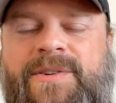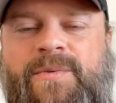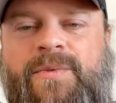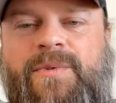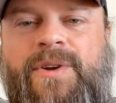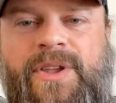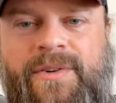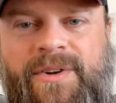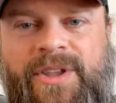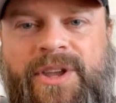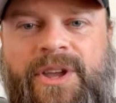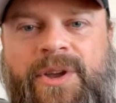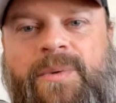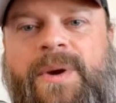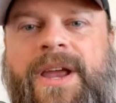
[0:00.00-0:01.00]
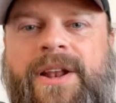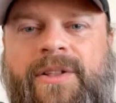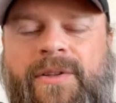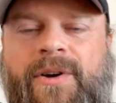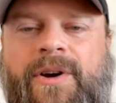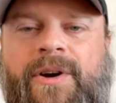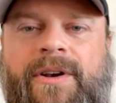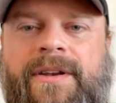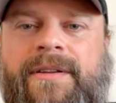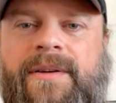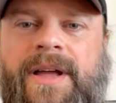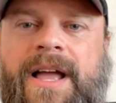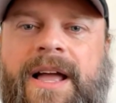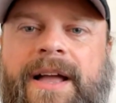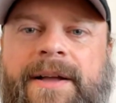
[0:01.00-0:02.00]
really good way to learn
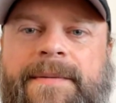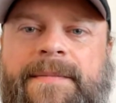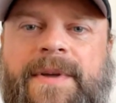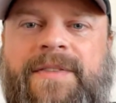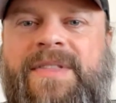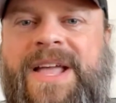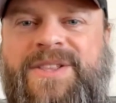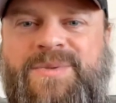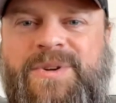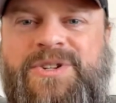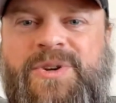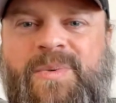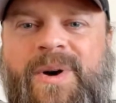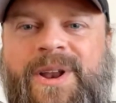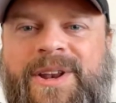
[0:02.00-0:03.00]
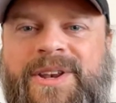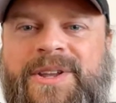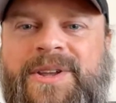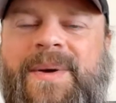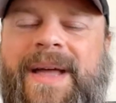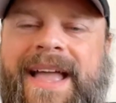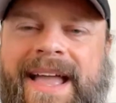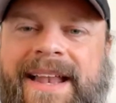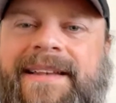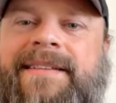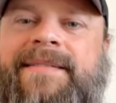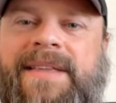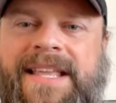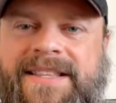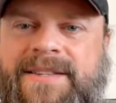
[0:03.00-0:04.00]
if that's what you want to do and
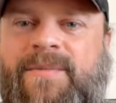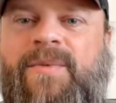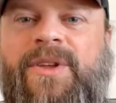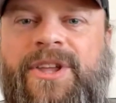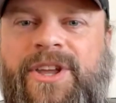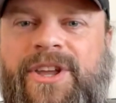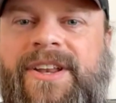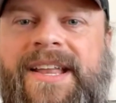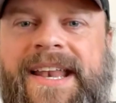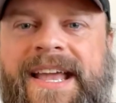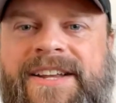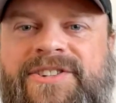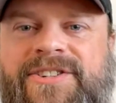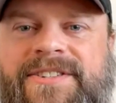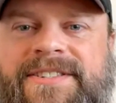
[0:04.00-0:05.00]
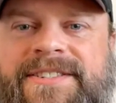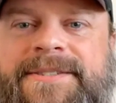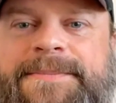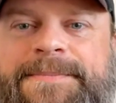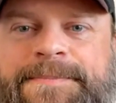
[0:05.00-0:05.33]
get some really good connections.